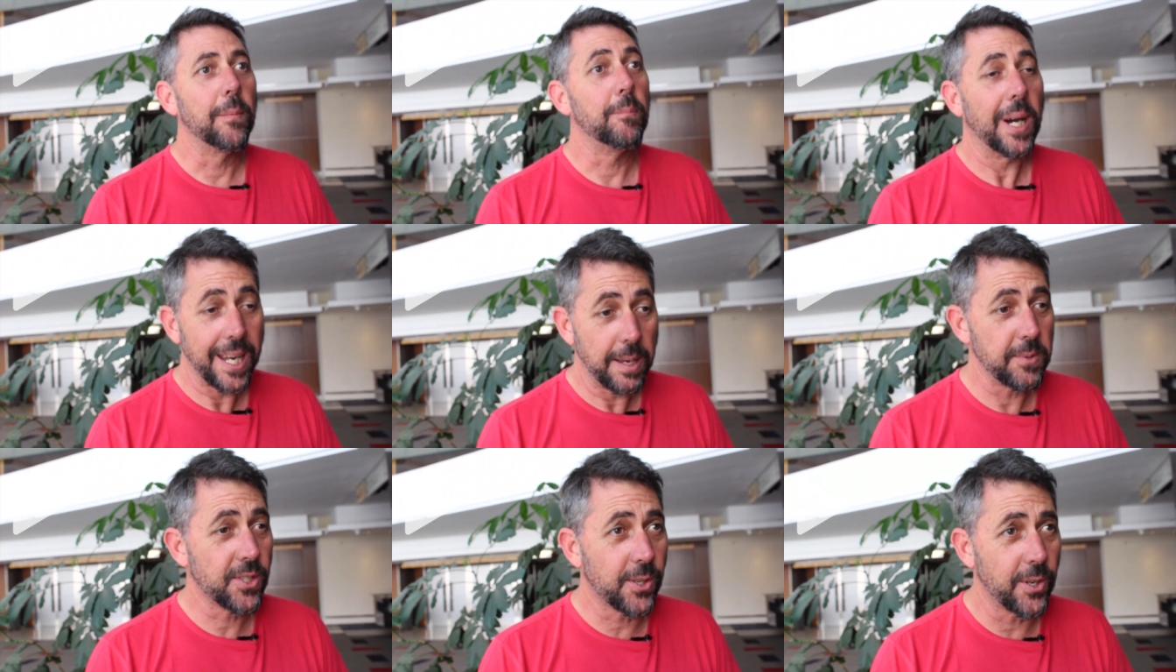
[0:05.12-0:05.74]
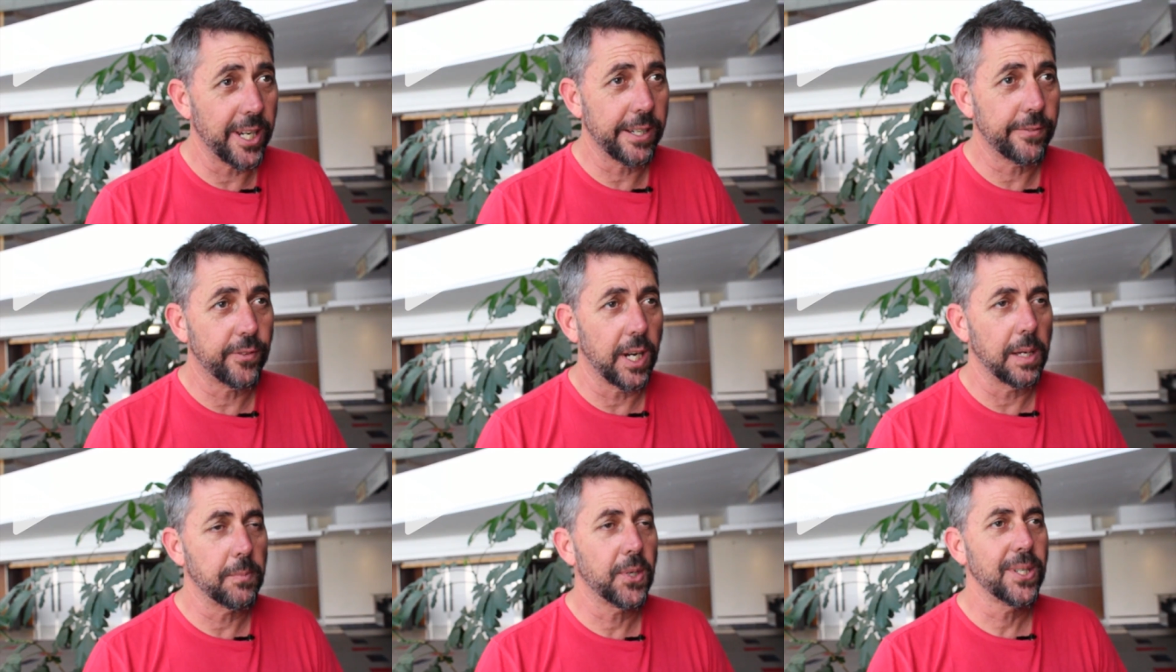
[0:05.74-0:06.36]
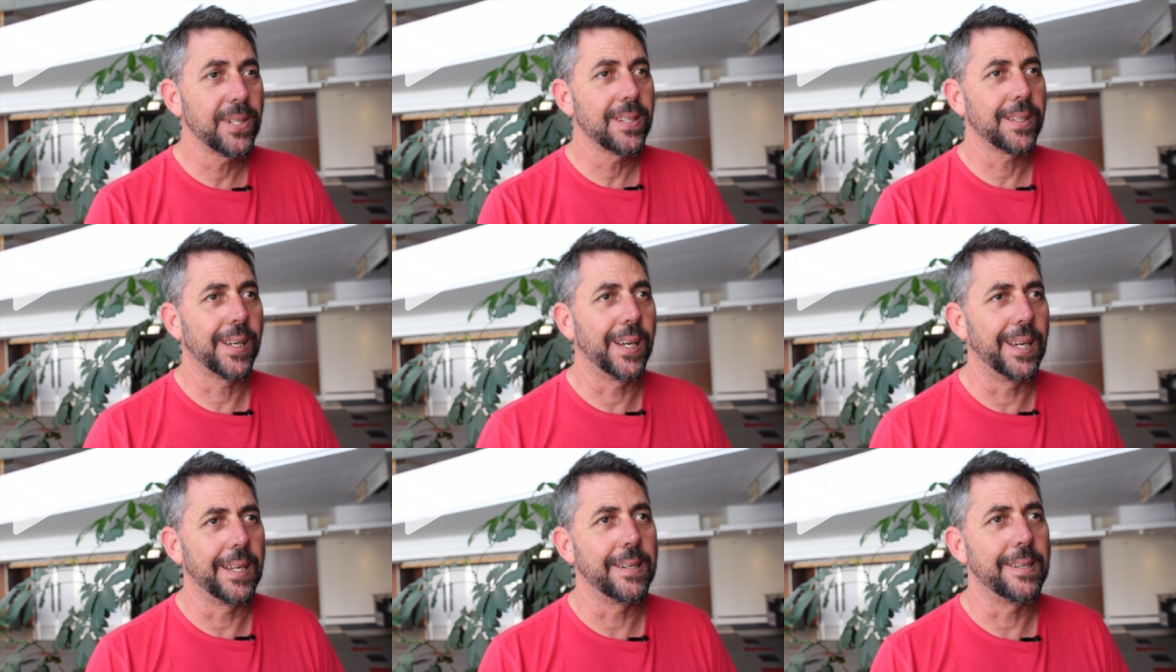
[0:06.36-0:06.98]
My name is Craig Freimond,
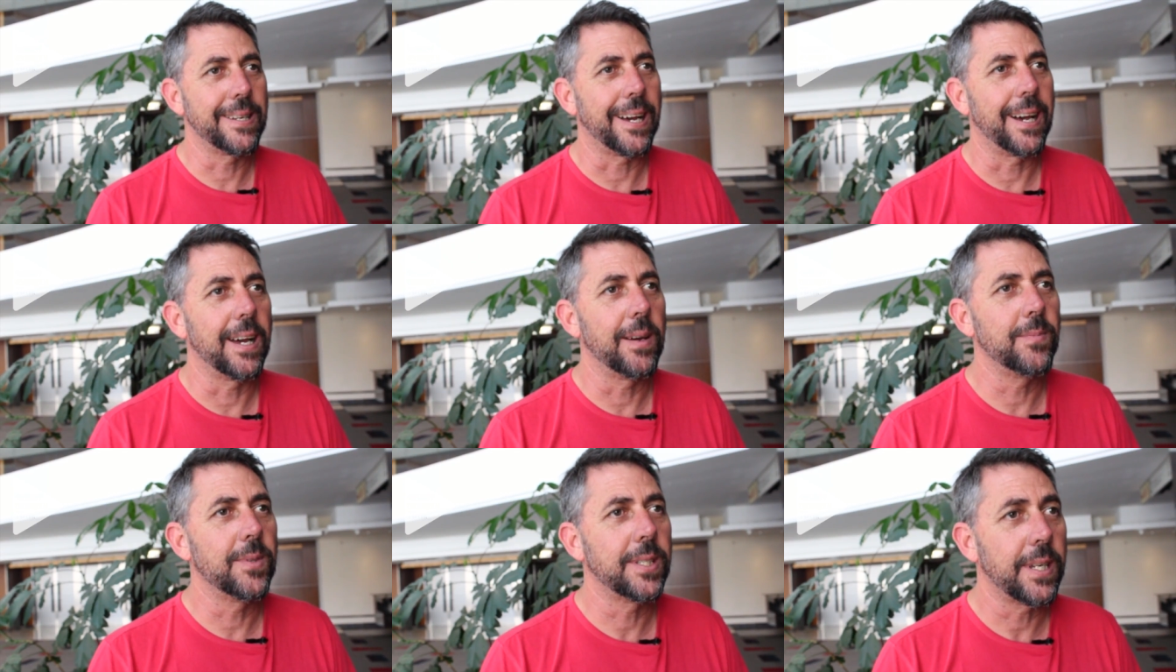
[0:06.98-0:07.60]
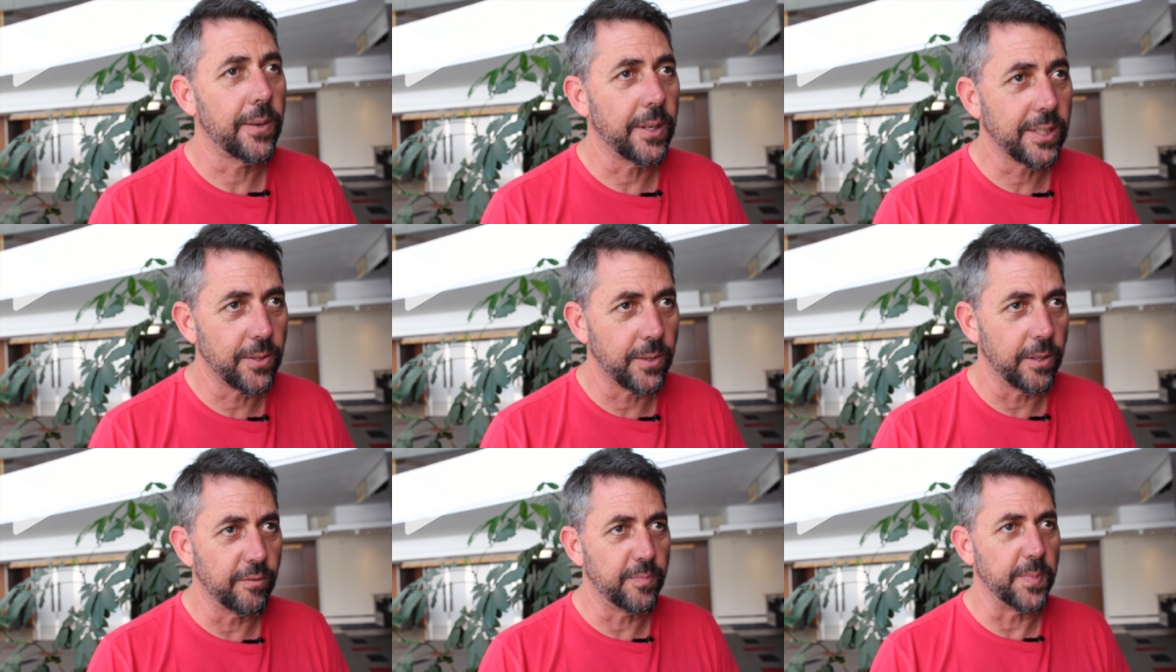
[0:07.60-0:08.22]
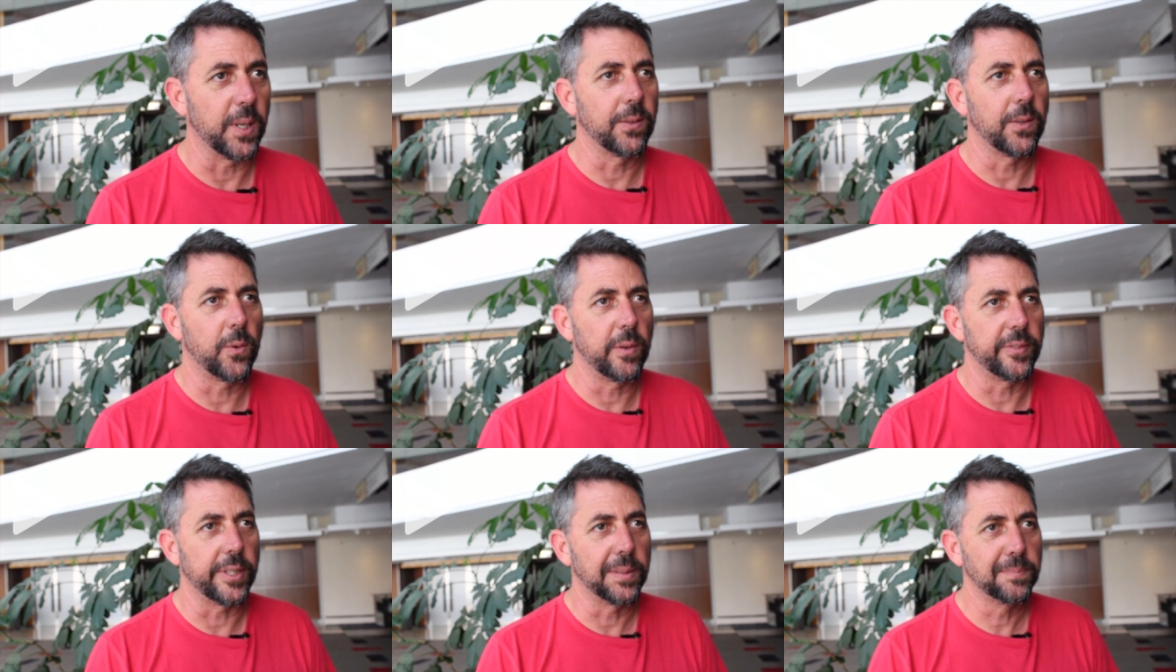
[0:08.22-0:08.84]
and I'm the director of Beyond the
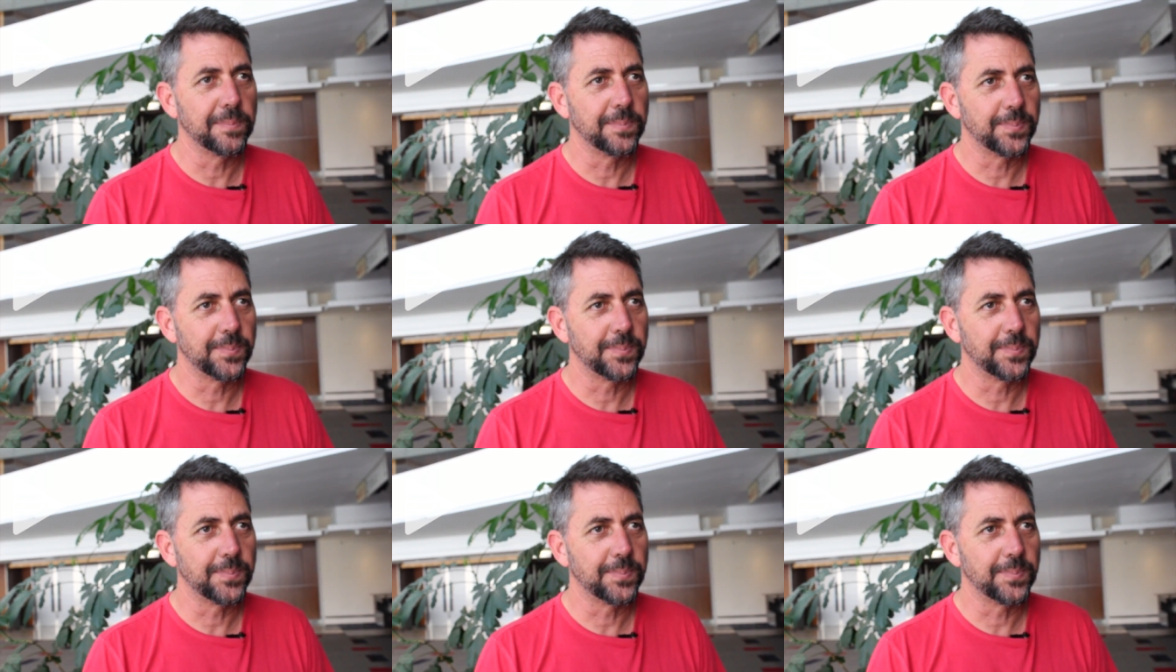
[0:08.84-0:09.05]
River.